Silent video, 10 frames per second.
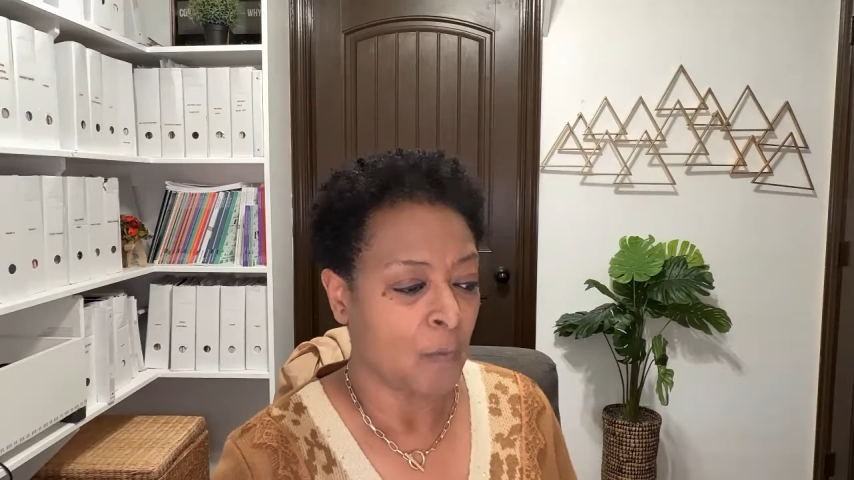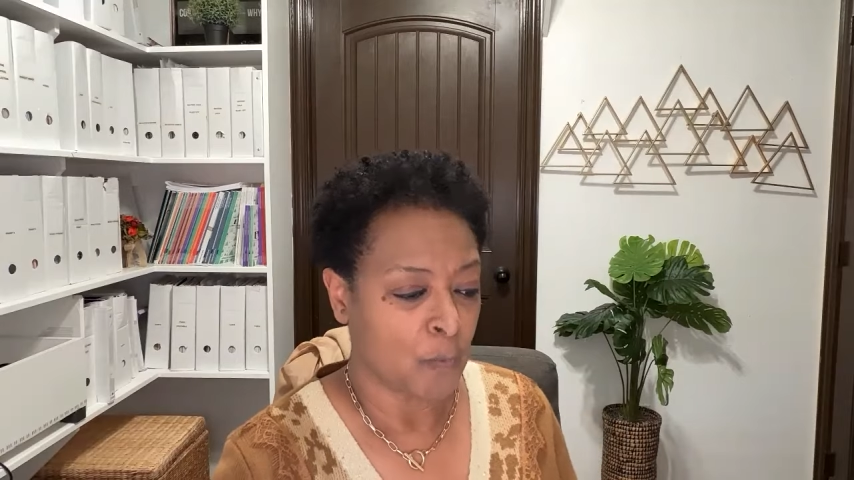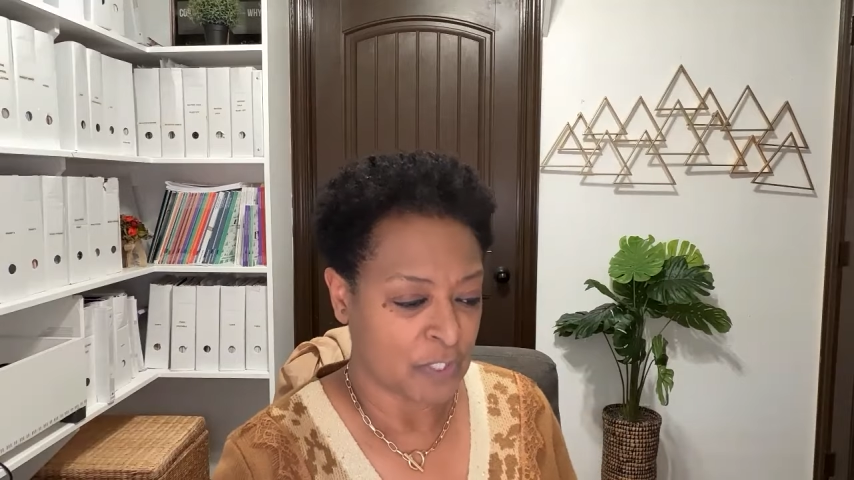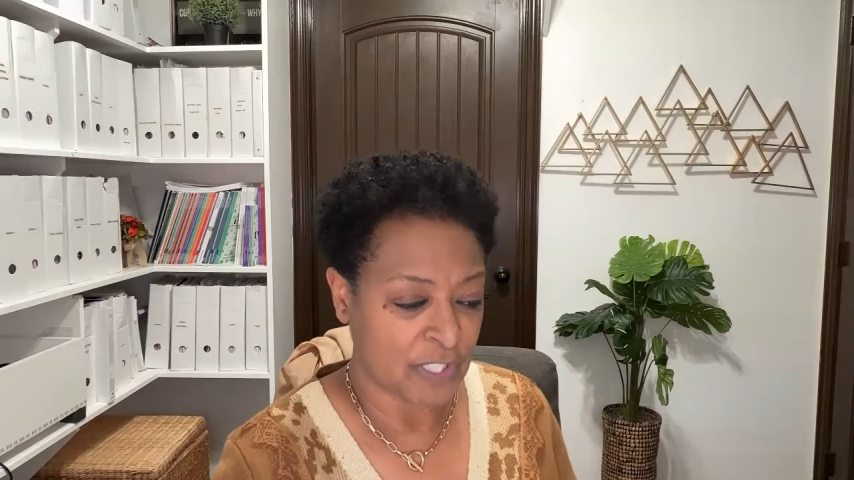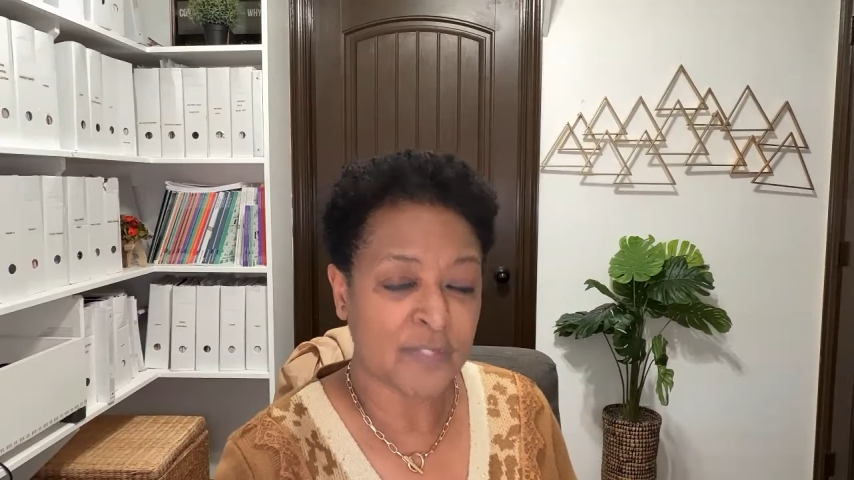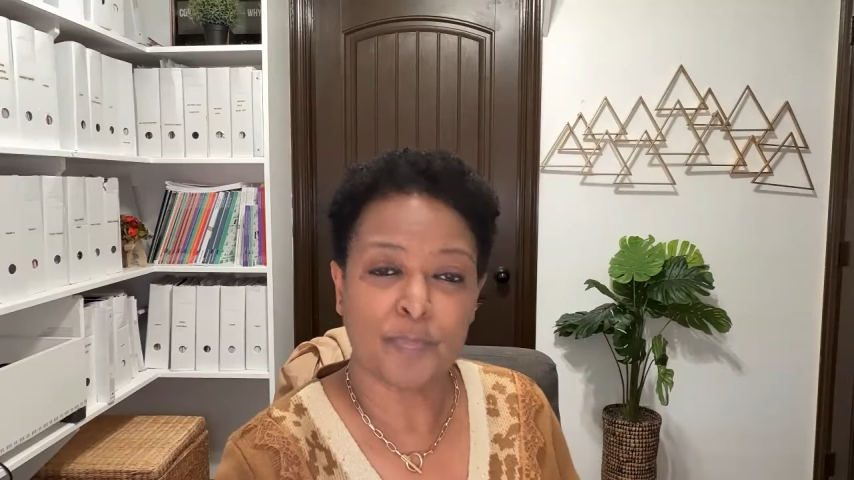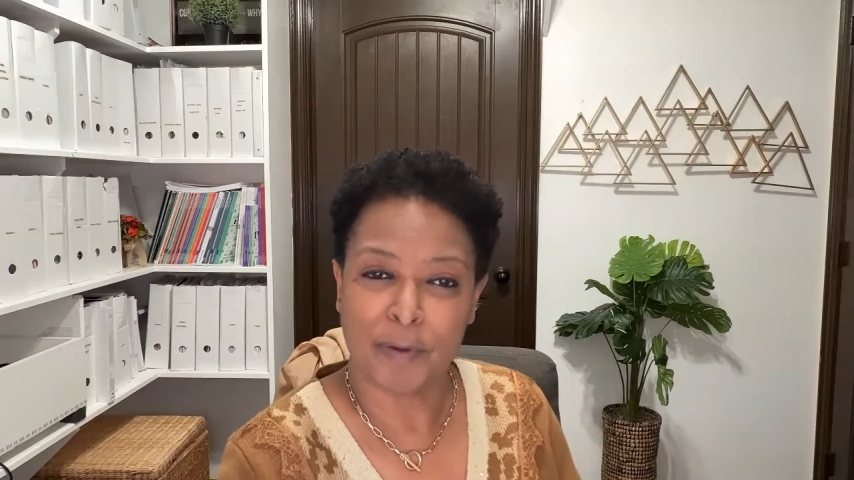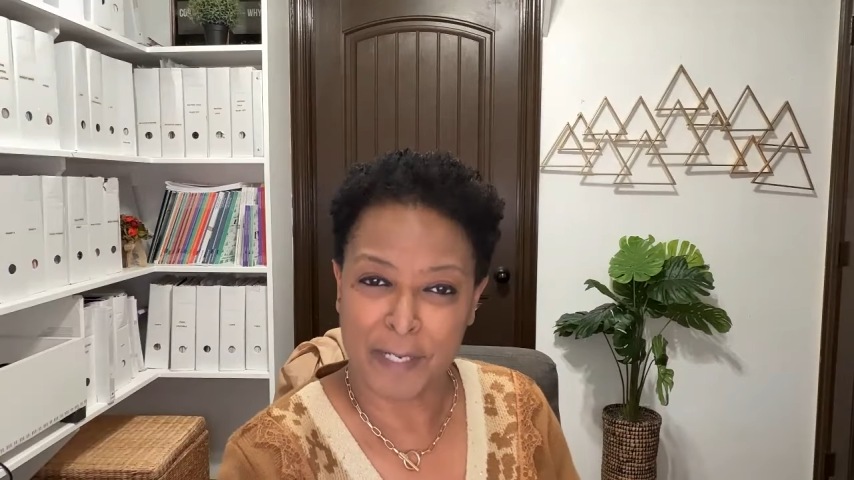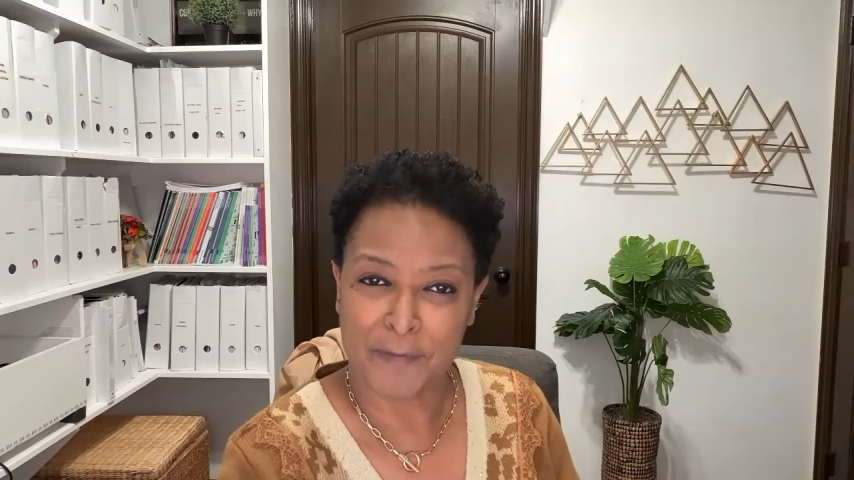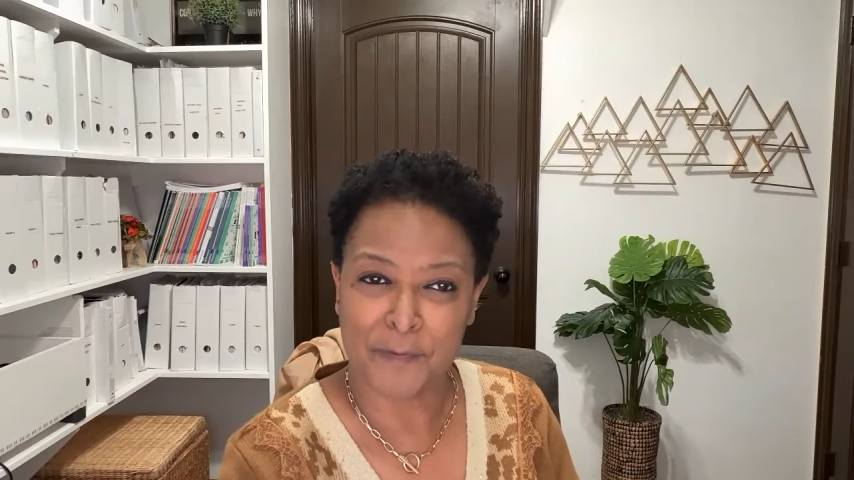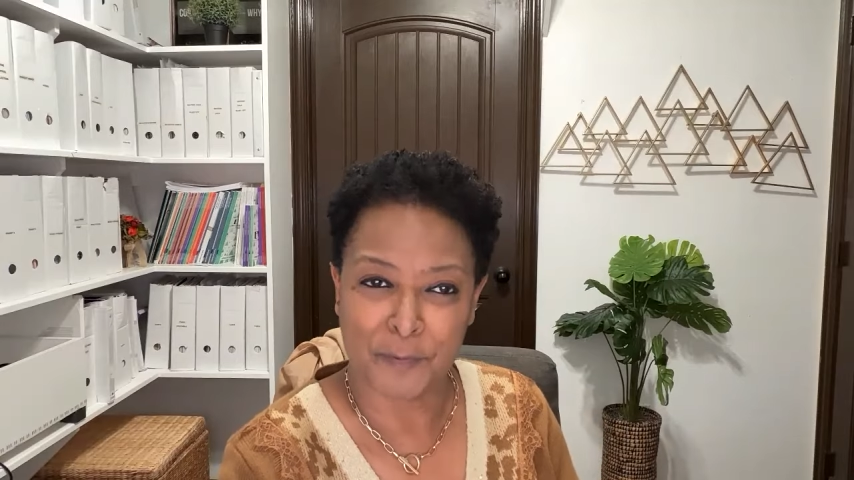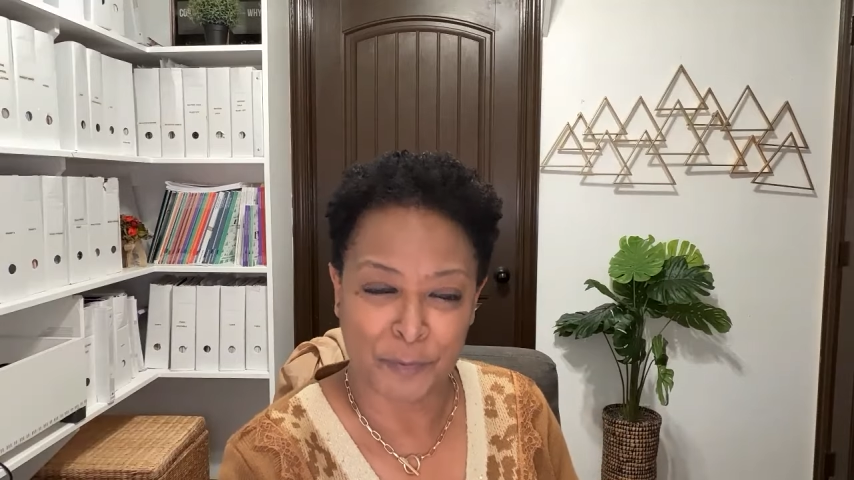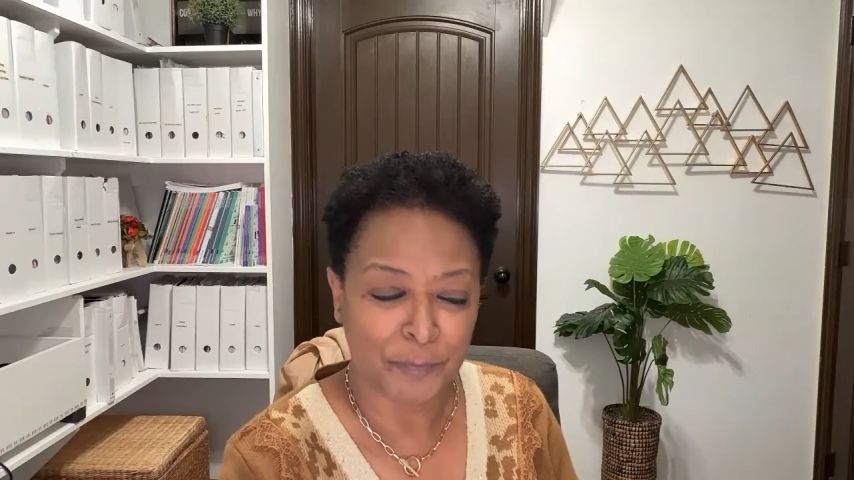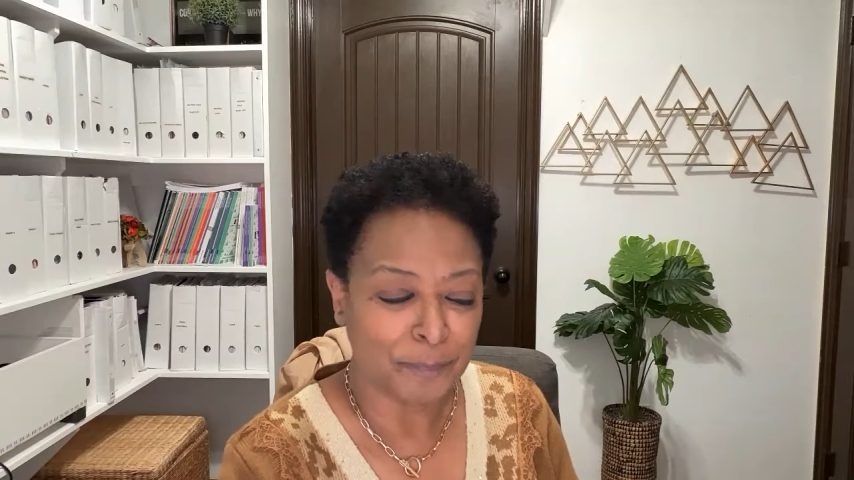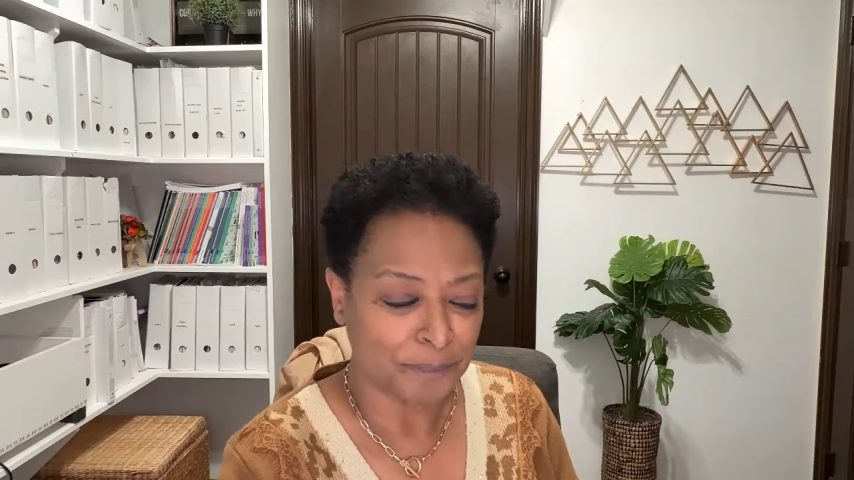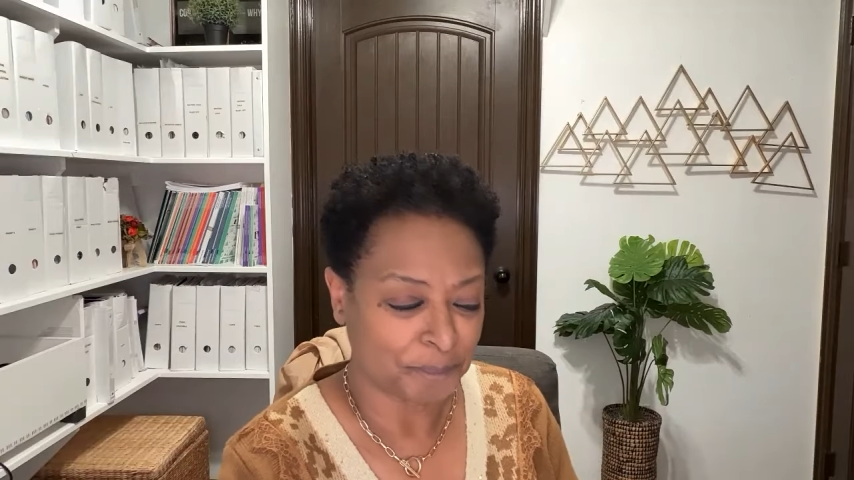which is Breakthrough.